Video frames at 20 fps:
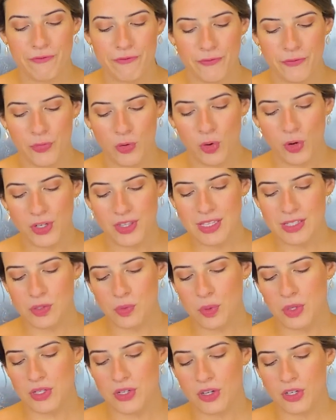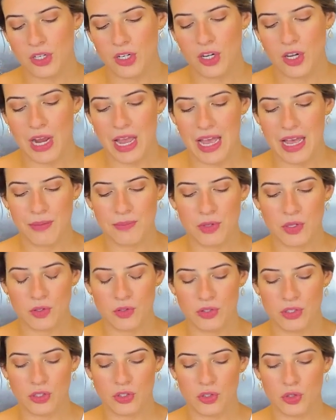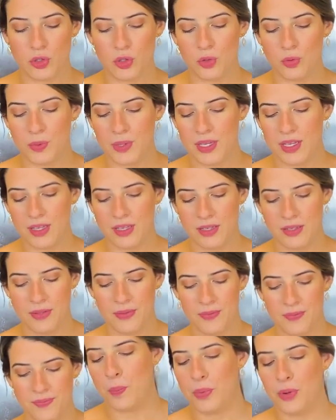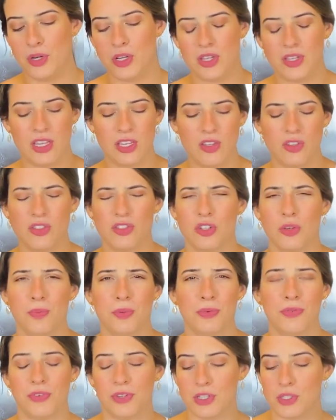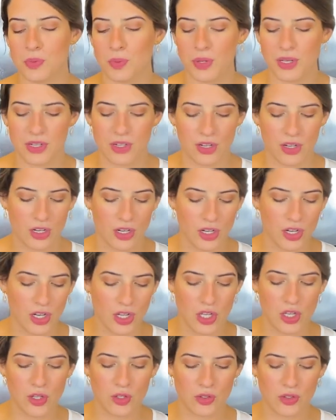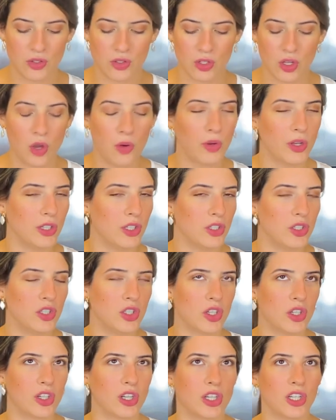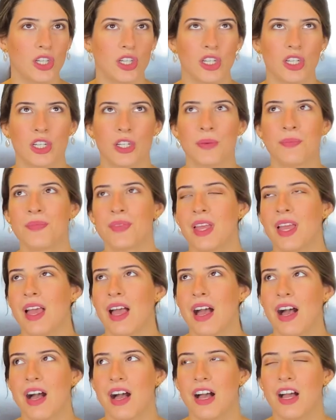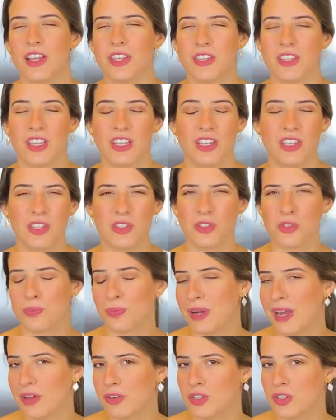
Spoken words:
For the sweetener, I'm using Truvia, but you can use your preferred sweetener, use coconut sugar, you can use brown